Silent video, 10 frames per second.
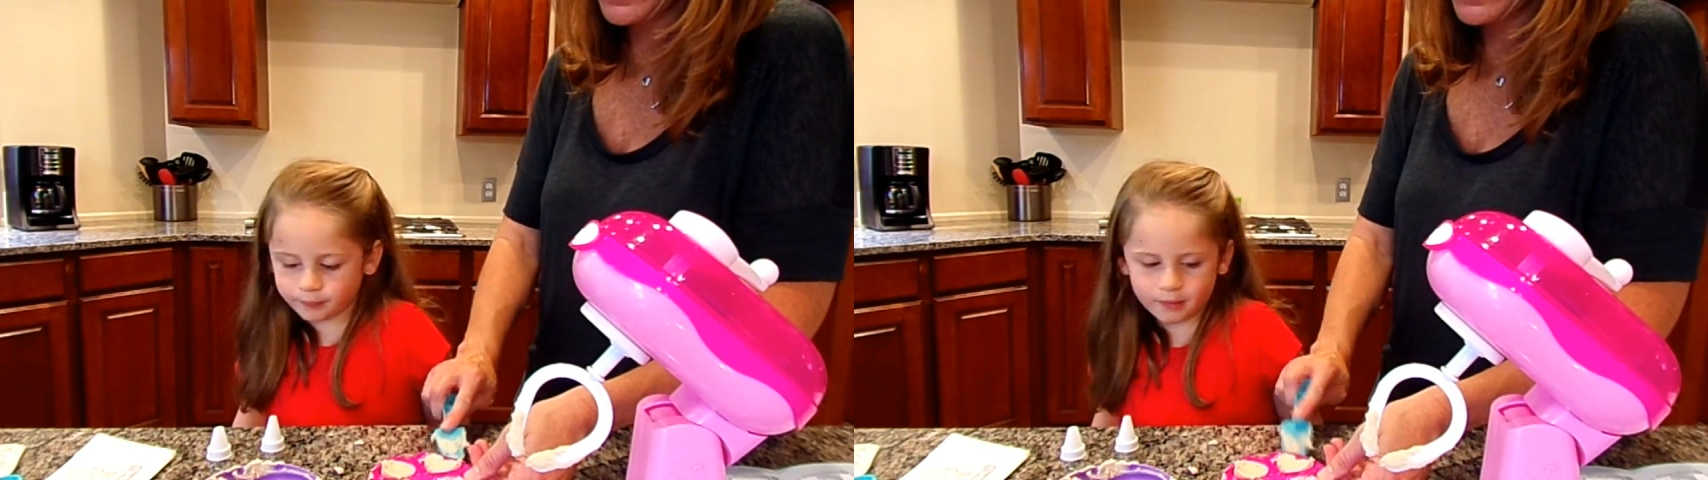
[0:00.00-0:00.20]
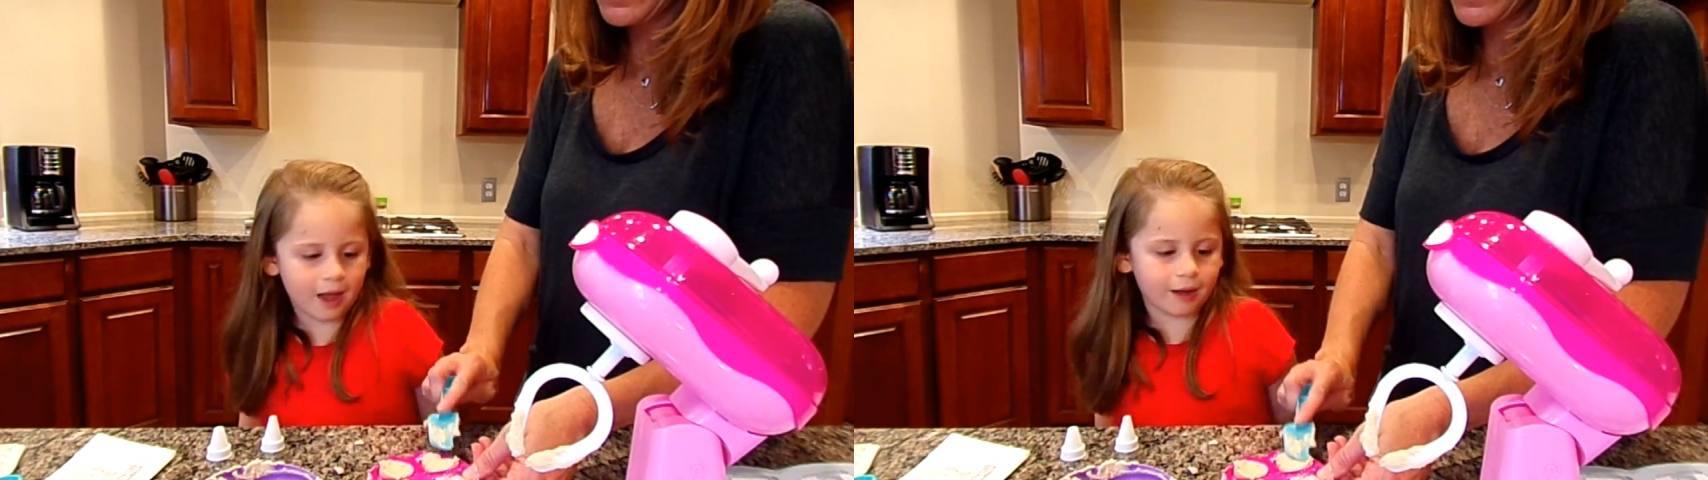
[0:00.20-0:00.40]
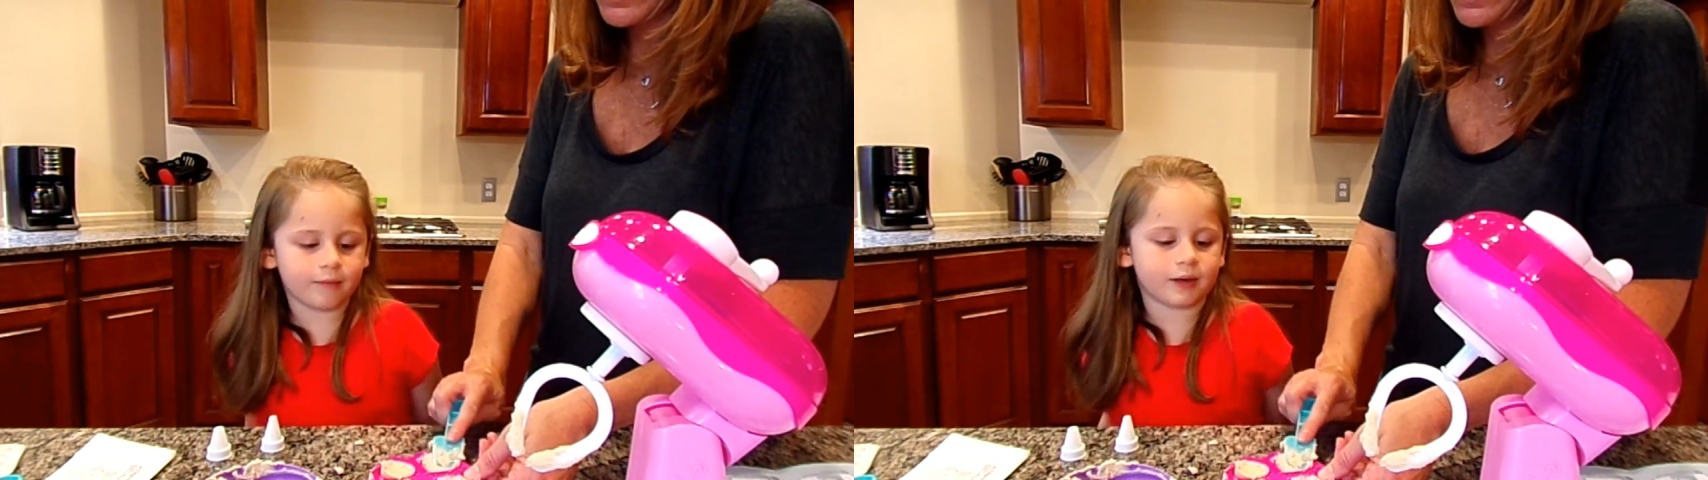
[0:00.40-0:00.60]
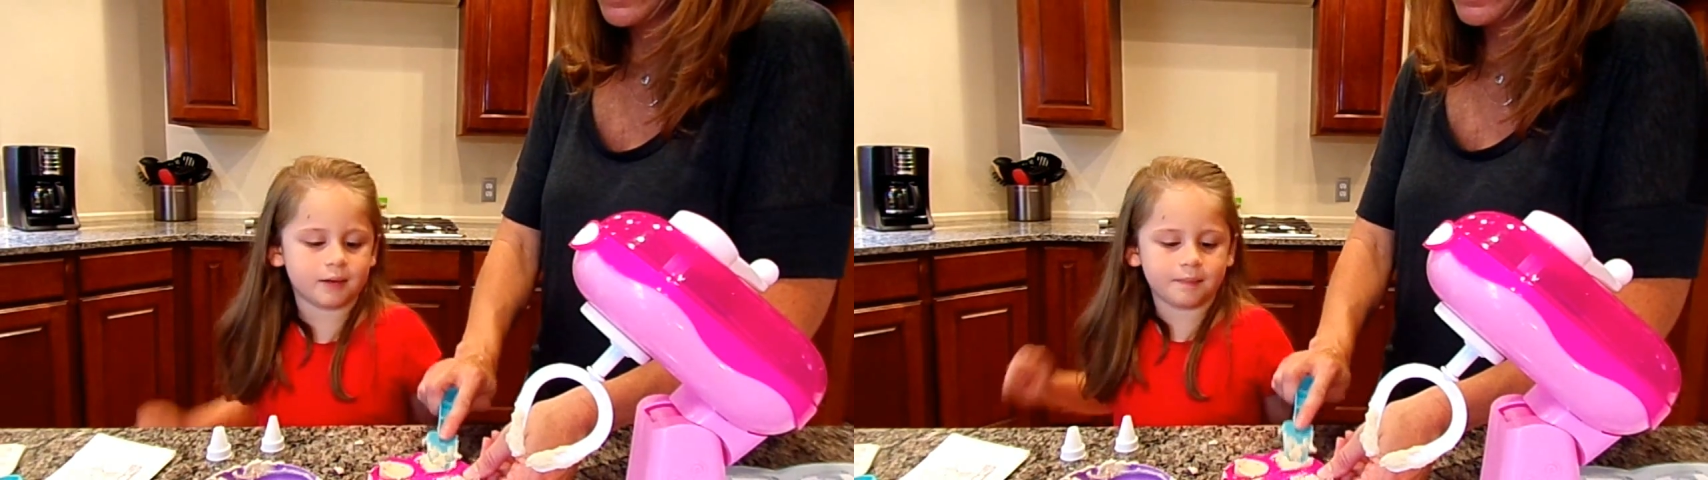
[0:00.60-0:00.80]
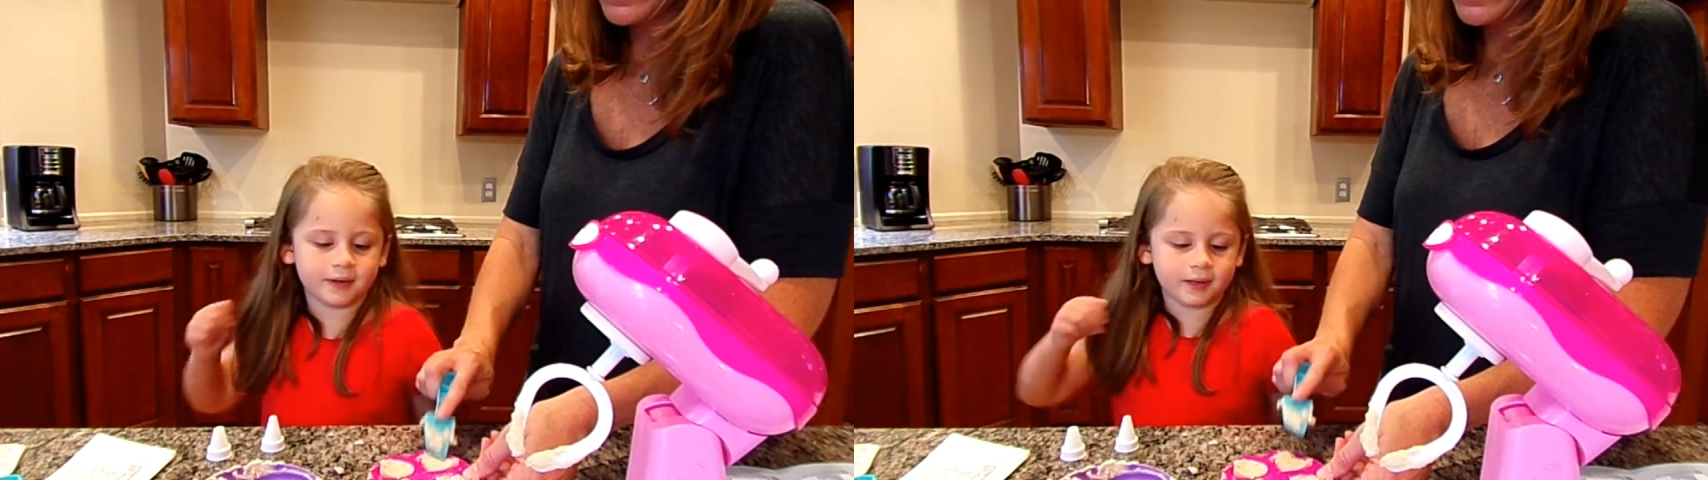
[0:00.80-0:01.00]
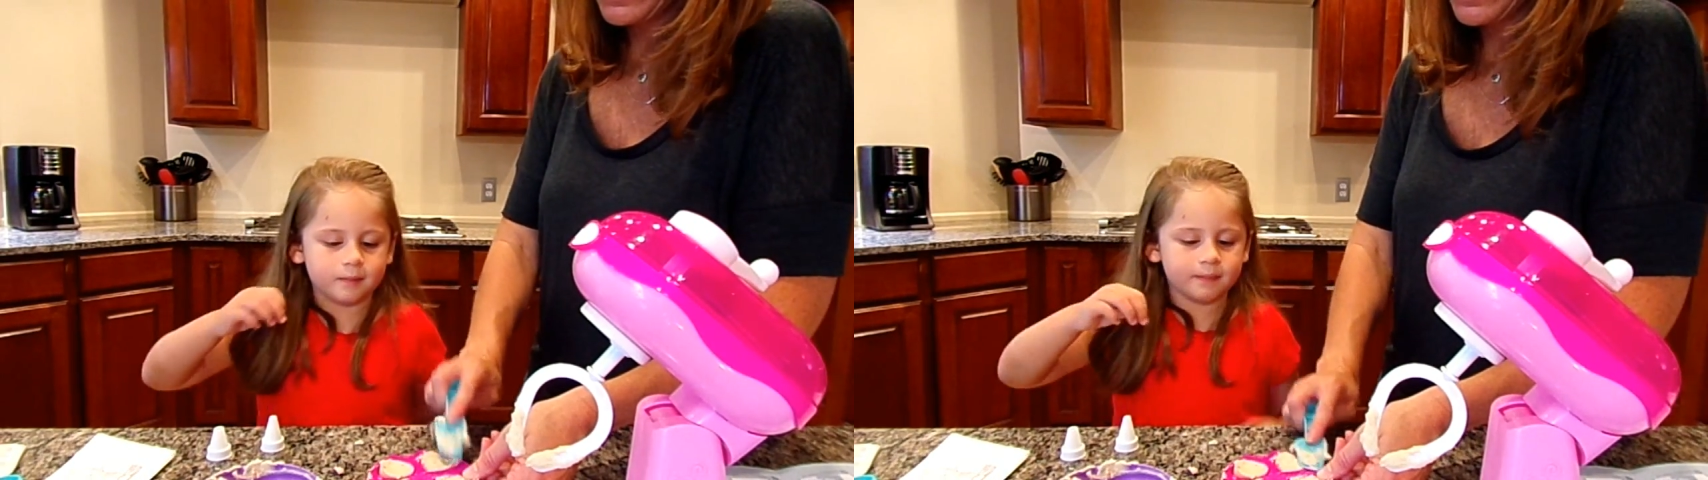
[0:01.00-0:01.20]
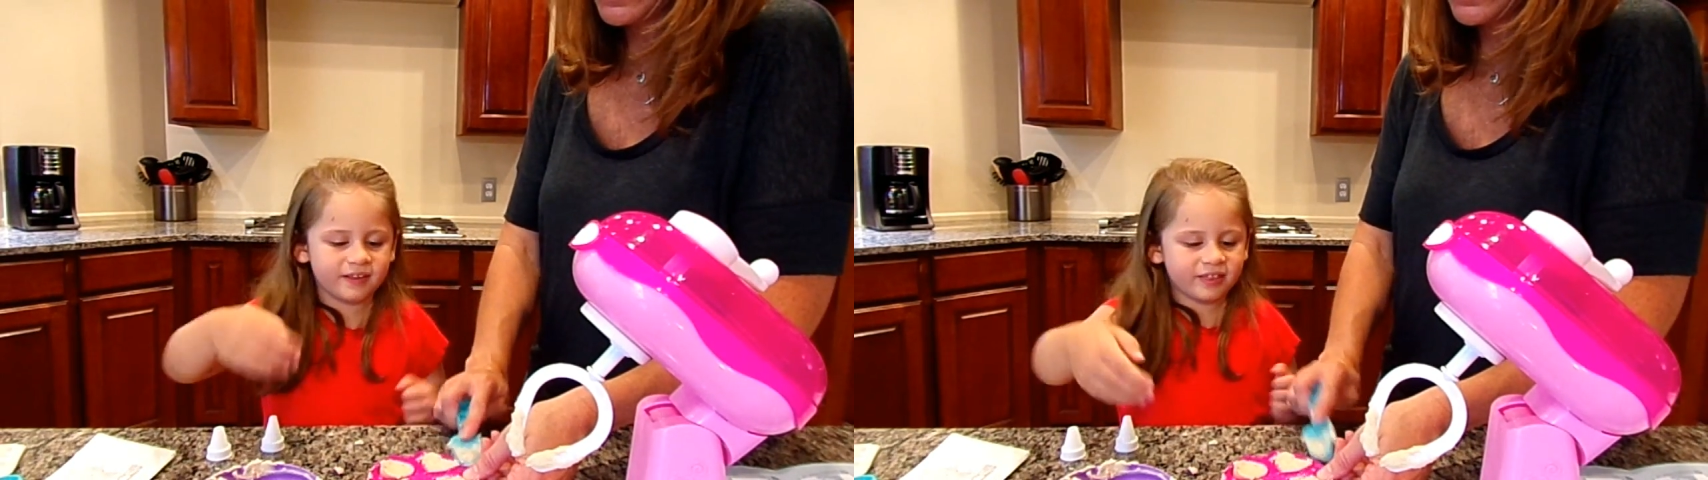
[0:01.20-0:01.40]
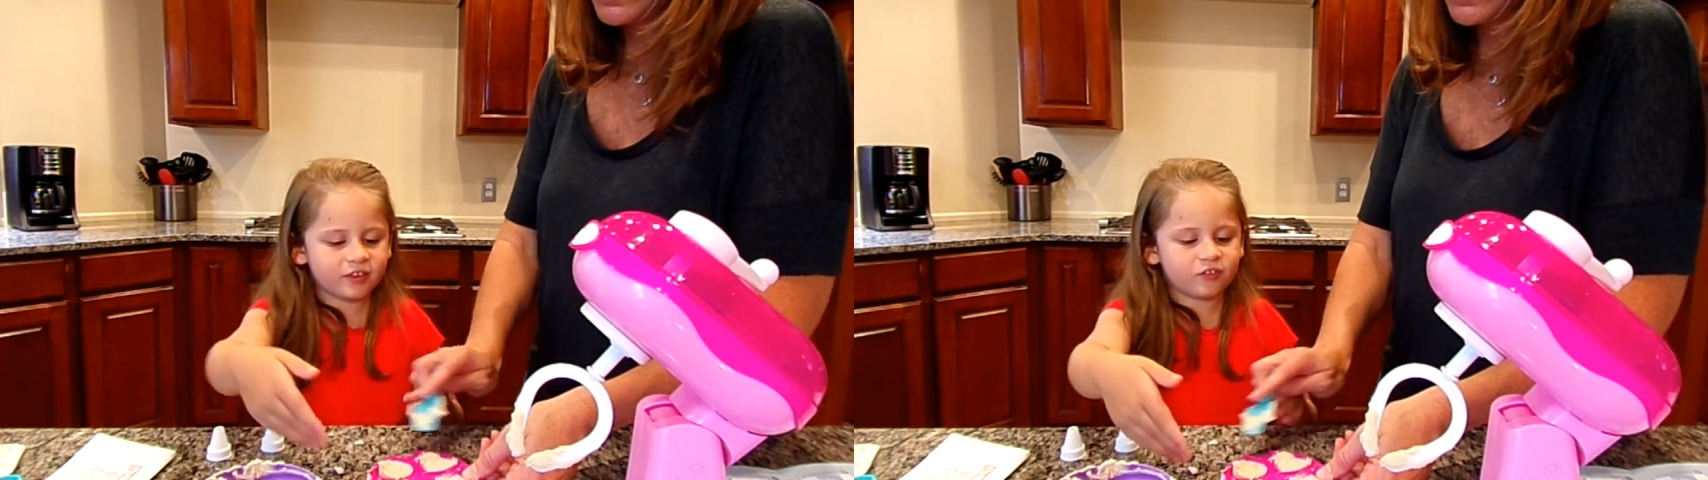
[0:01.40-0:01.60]
I am going to put them
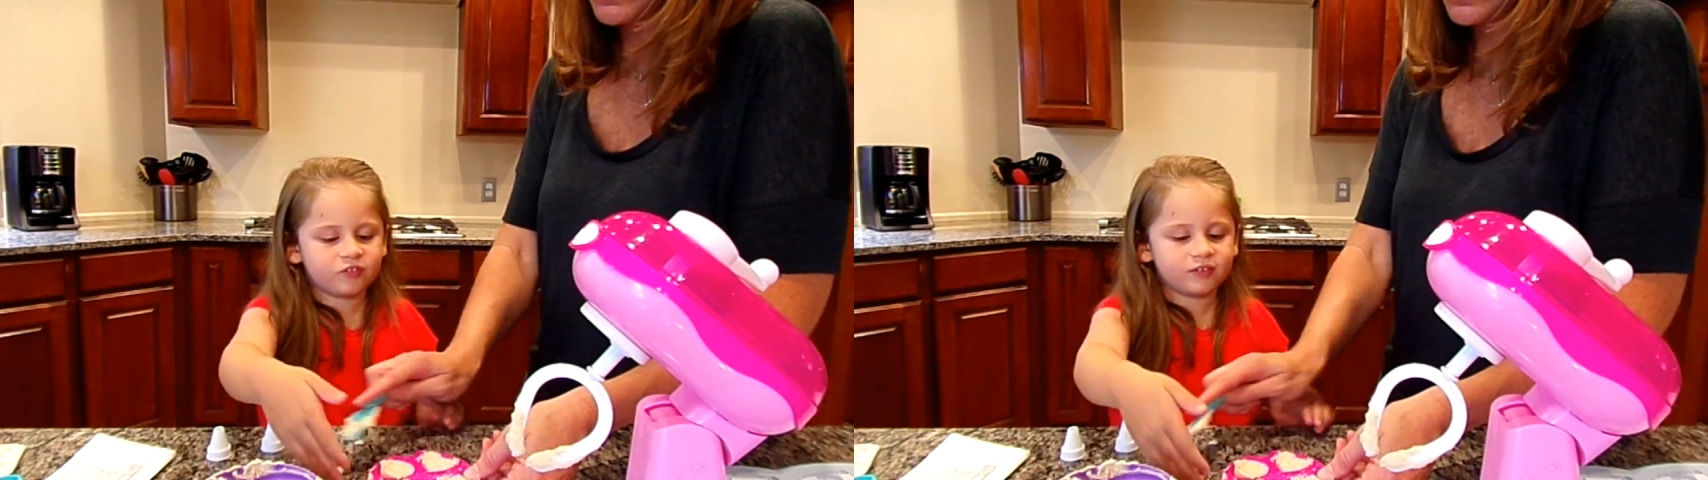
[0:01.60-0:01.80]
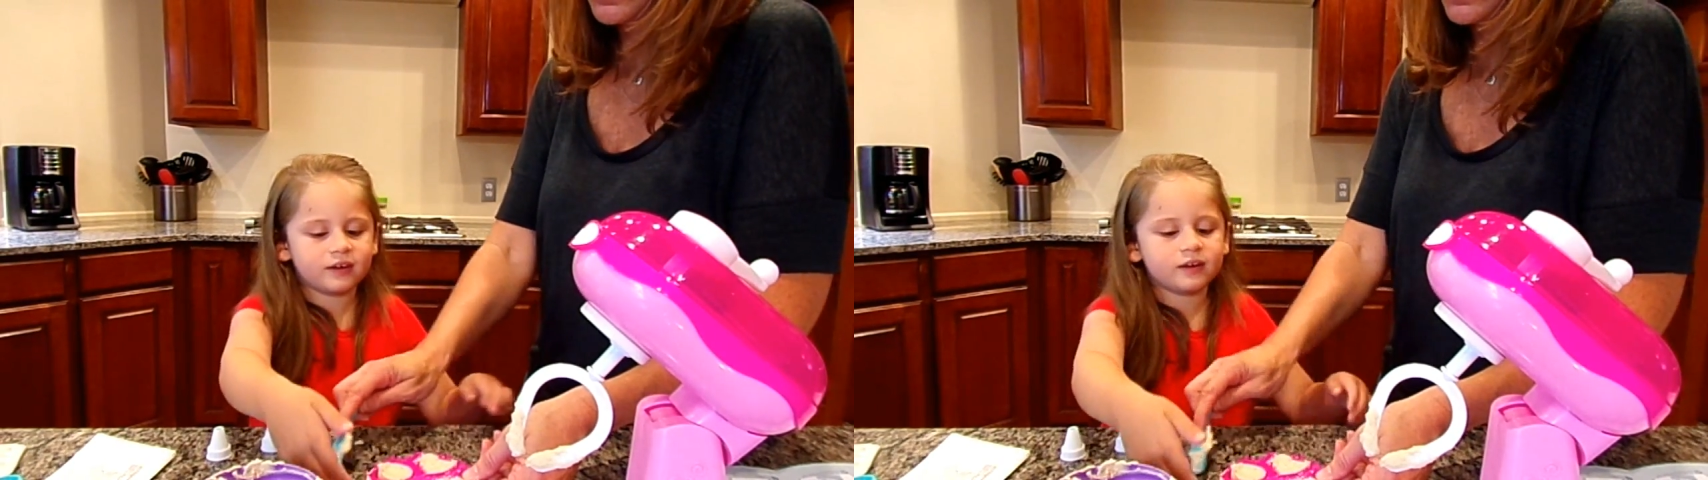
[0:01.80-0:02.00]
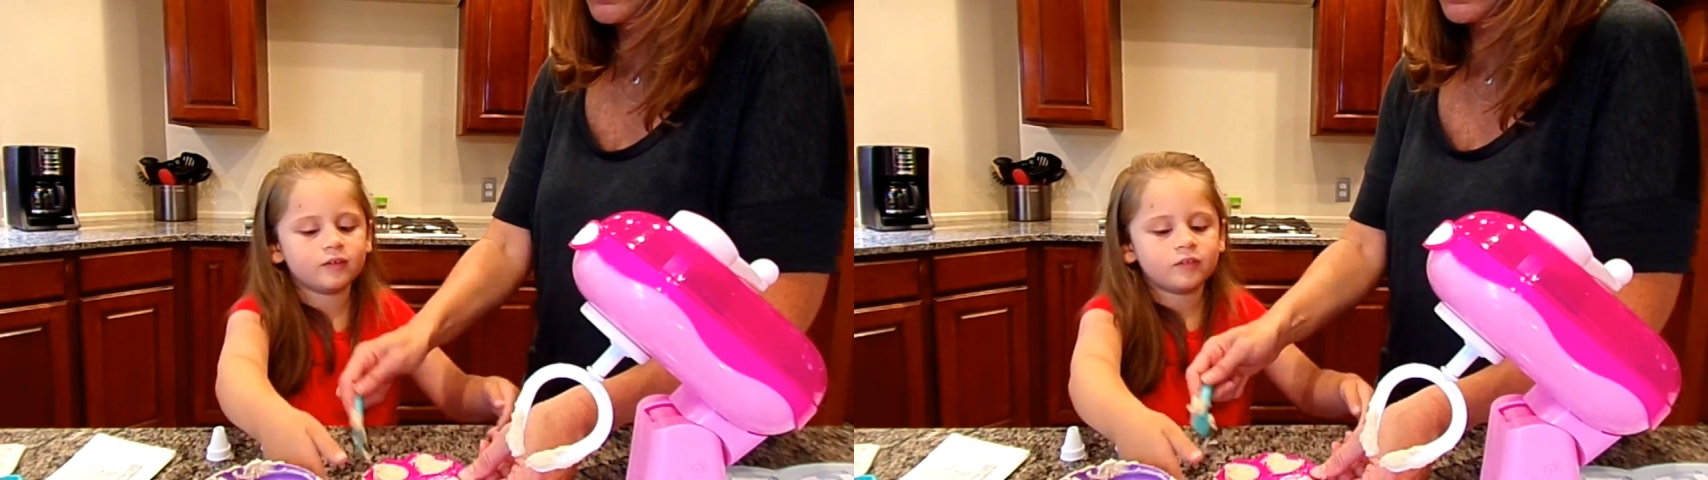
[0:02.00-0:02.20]
in the fridge.